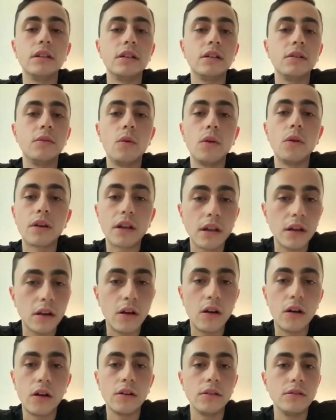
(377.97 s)
working
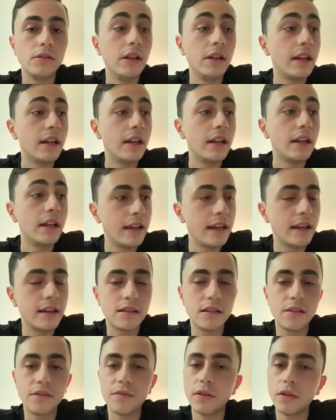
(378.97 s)
hard, getting
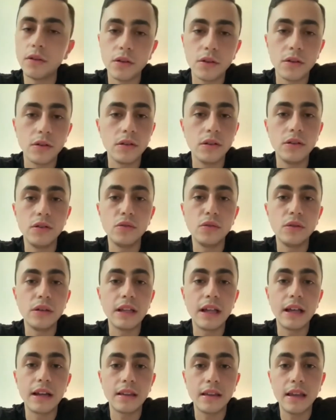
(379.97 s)
to the field early, doing a
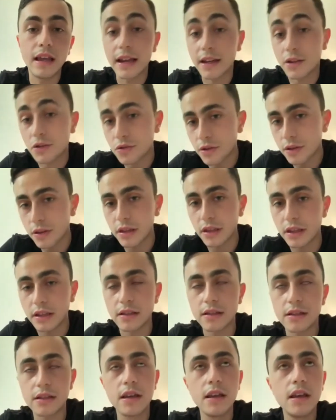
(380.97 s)
lot of extra
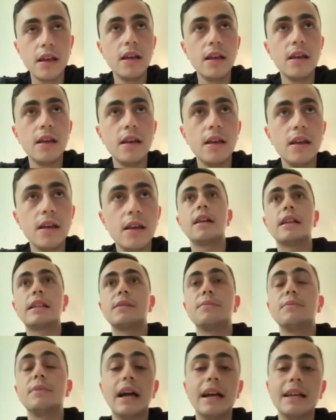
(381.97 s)
things maybe that
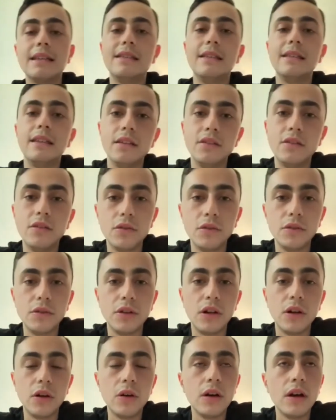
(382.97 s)
some guys didn't do, you
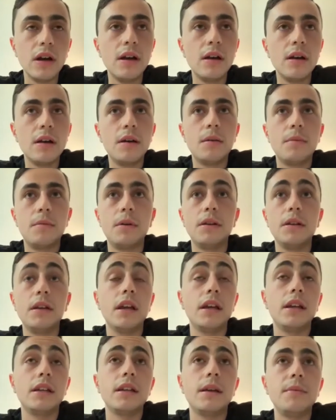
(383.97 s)
know. But
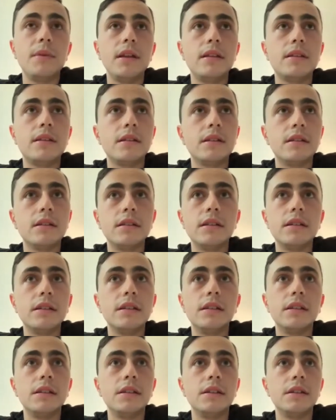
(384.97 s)
yeah, I mean,
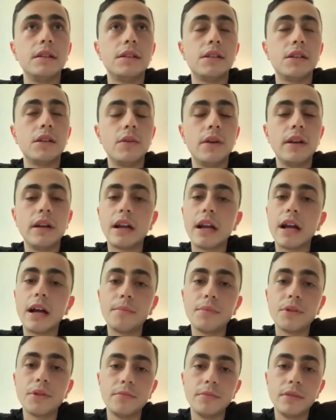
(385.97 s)
it's a great
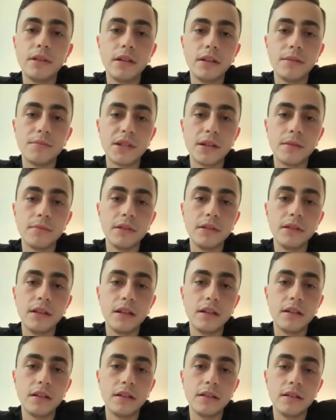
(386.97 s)
accomplishment, and
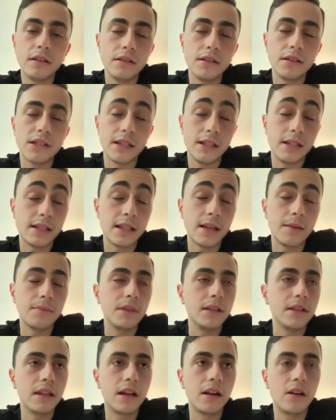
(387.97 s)
it's
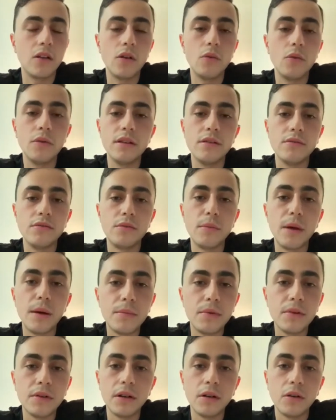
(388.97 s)
something that I'll always
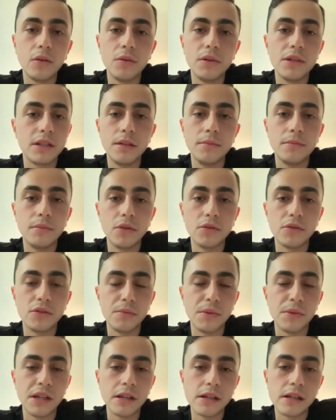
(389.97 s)
remember and always keep close to me.